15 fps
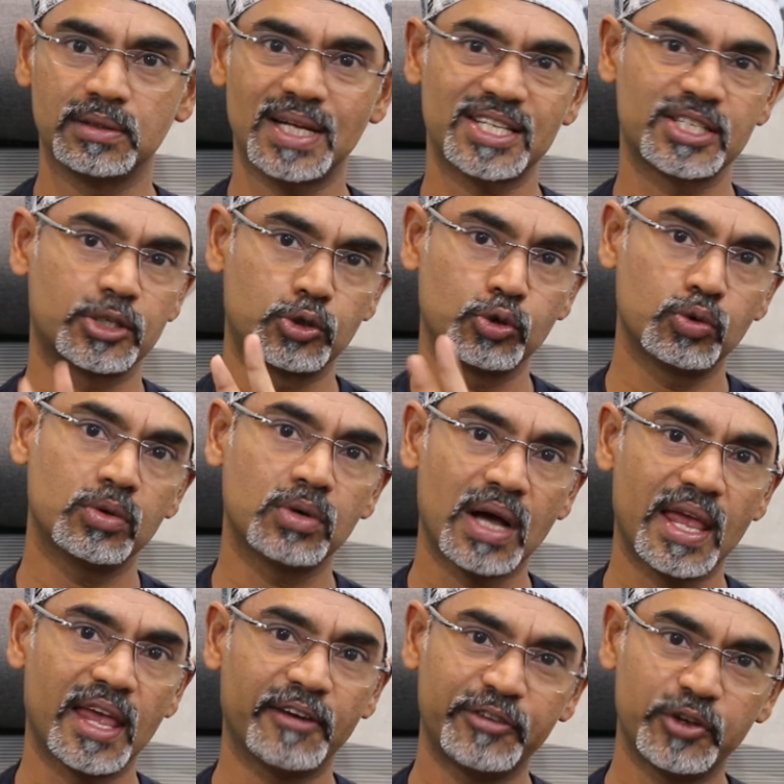That's
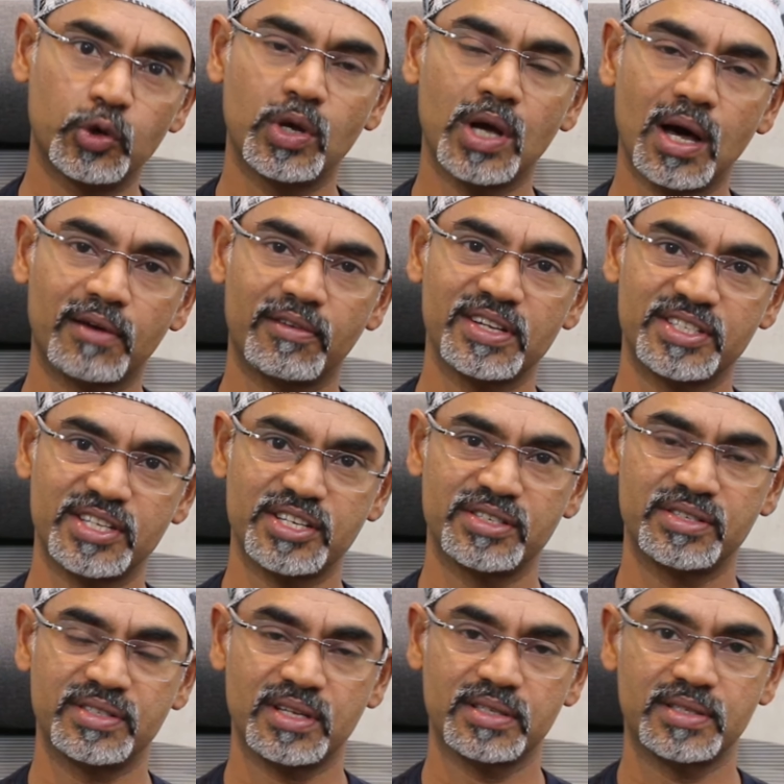2 FUE
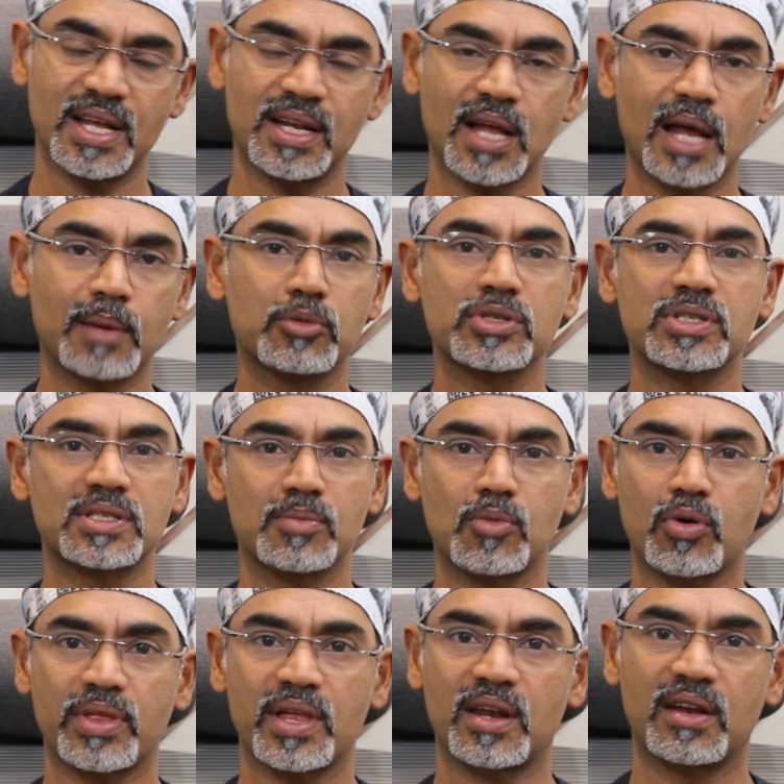harvestations has done almost
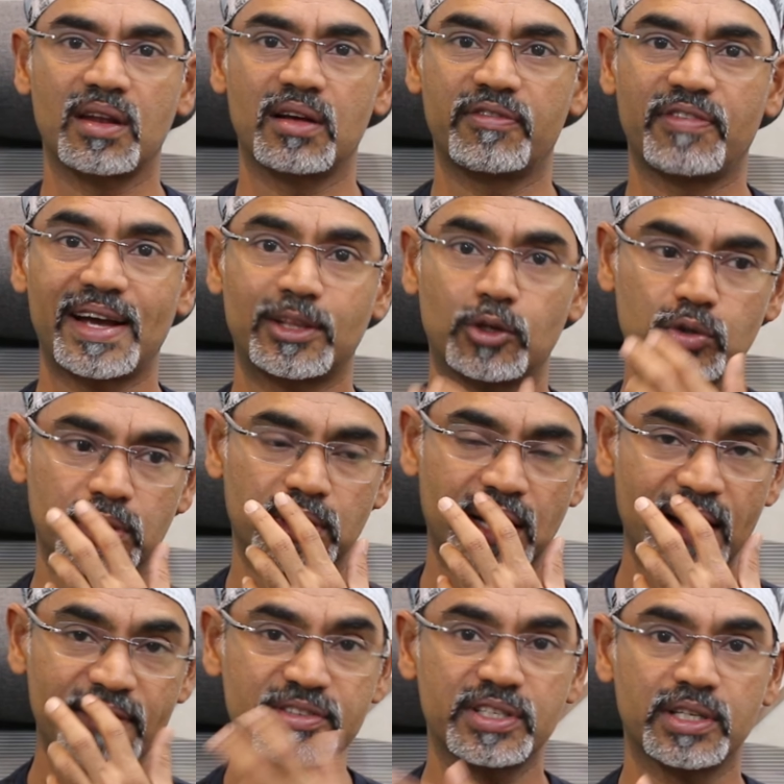more than 5,000
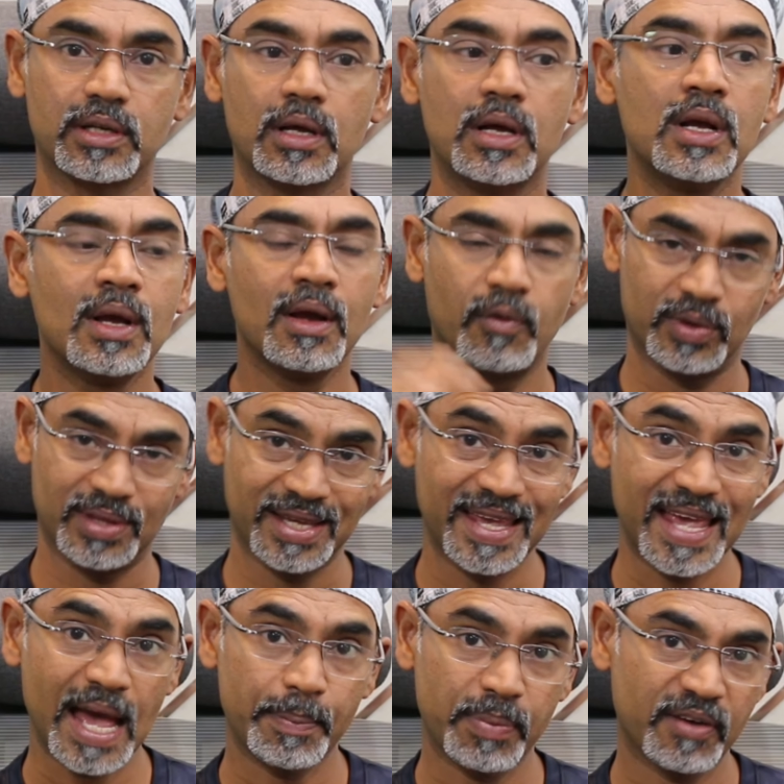grafts in with a
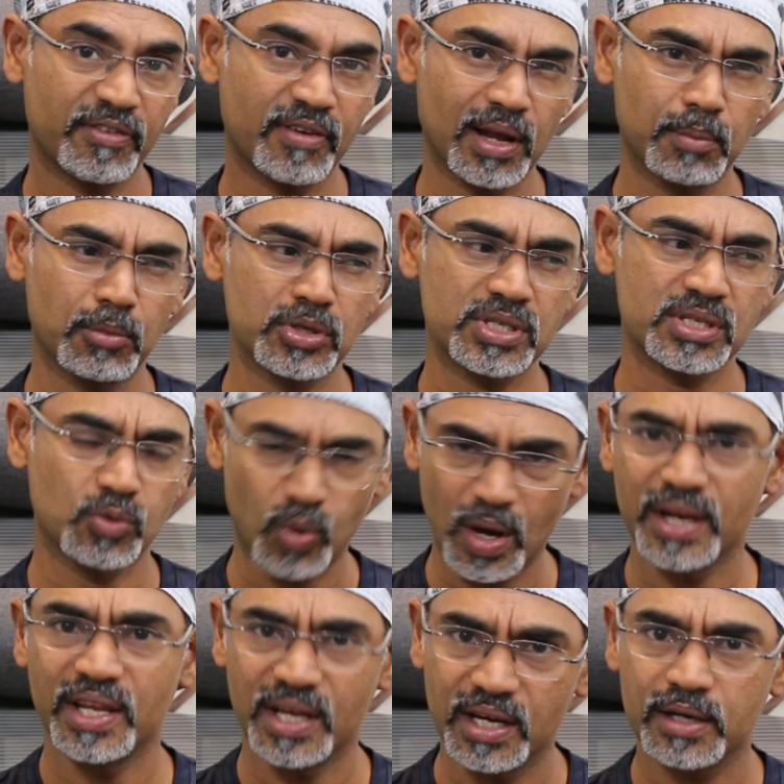gap of almost
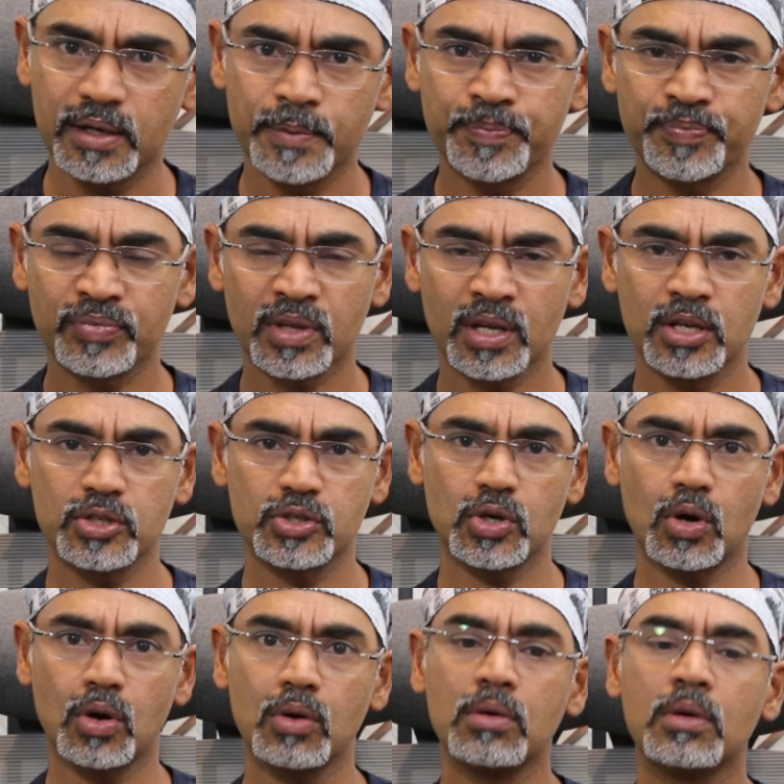1 year.
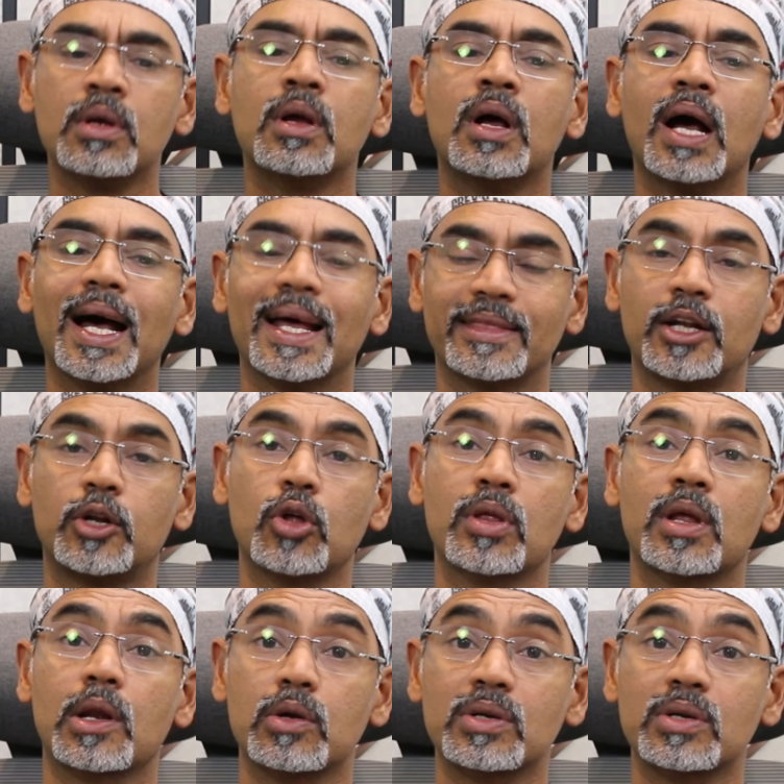So the donor